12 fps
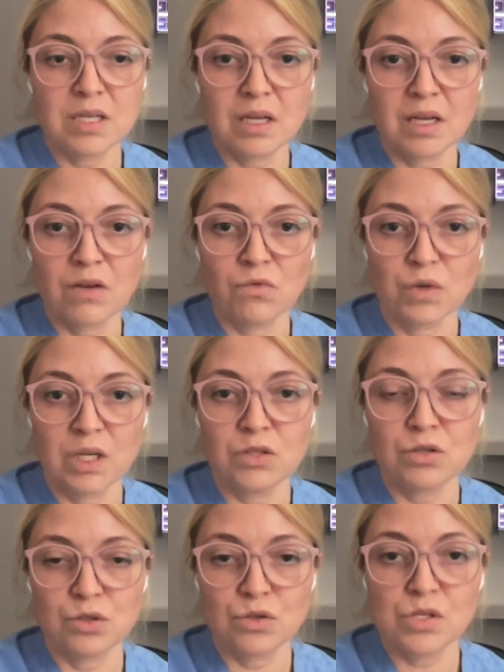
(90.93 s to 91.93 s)
to
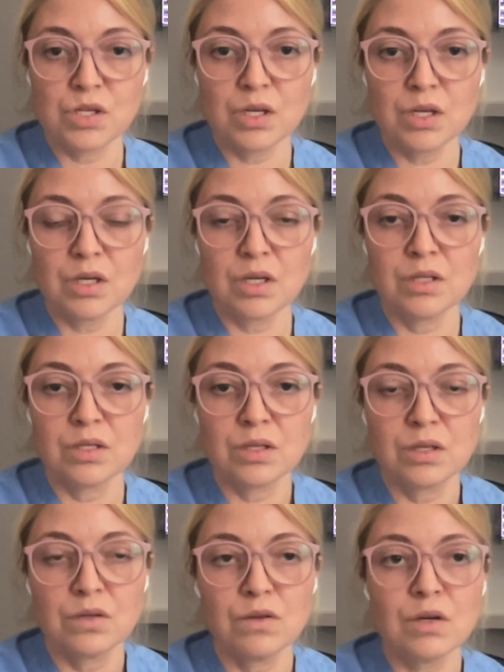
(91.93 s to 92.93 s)
reintroduce it into
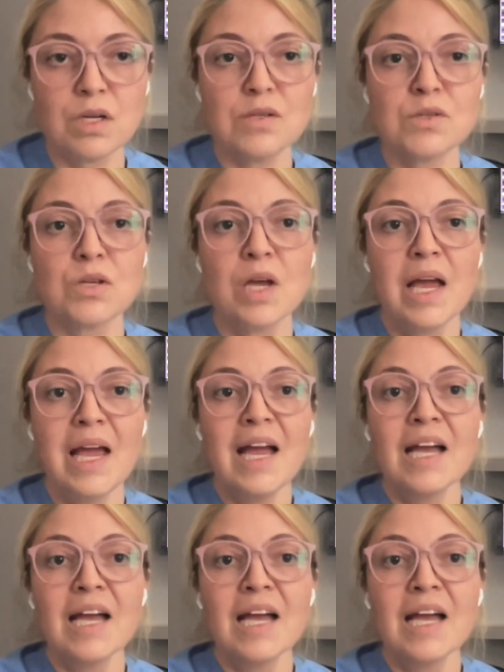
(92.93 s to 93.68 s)
the uterus.